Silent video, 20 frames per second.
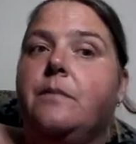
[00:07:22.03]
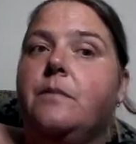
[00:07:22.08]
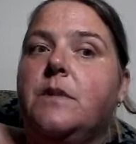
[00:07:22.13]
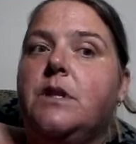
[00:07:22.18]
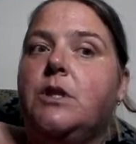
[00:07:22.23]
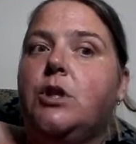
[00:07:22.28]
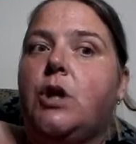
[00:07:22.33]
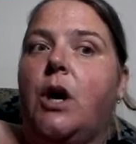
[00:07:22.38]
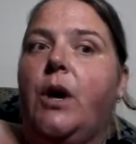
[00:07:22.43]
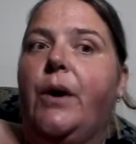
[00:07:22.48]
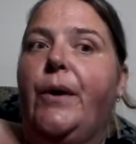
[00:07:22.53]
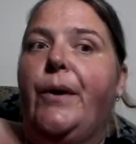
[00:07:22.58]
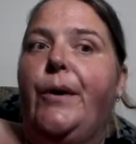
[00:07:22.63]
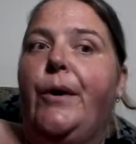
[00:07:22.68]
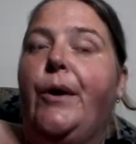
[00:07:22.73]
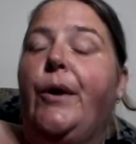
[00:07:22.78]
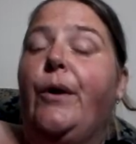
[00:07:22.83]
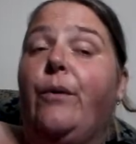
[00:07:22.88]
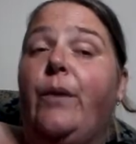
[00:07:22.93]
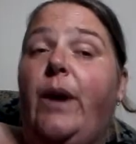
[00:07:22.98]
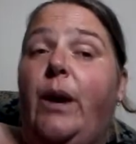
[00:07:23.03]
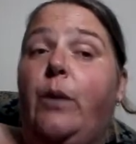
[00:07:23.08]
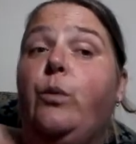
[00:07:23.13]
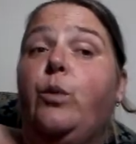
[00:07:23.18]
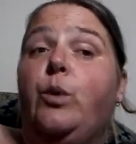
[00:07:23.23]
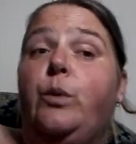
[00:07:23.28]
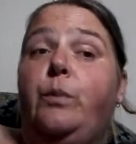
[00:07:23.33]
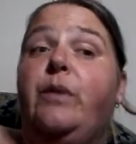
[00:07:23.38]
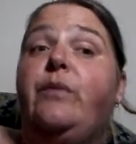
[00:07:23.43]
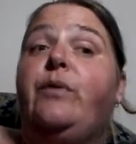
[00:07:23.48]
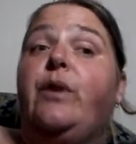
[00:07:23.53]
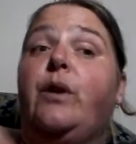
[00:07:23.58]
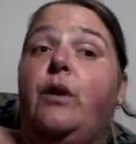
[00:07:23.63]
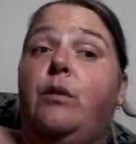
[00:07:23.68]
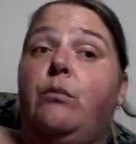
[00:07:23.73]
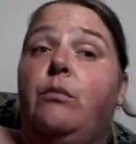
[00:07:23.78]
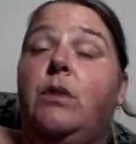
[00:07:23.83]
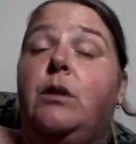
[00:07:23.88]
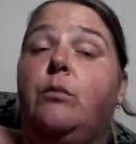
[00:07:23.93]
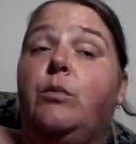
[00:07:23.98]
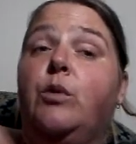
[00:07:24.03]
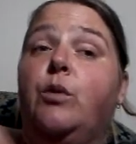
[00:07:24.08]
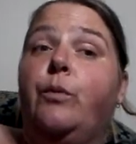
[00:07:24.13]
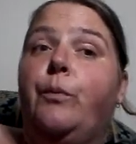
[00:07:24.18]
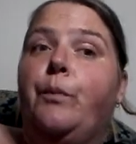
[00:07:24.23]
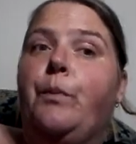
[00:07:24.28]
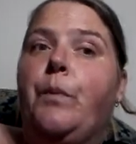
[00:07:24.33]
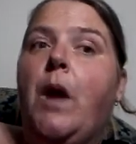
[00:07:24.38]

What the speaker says: so her rent would be very minimal.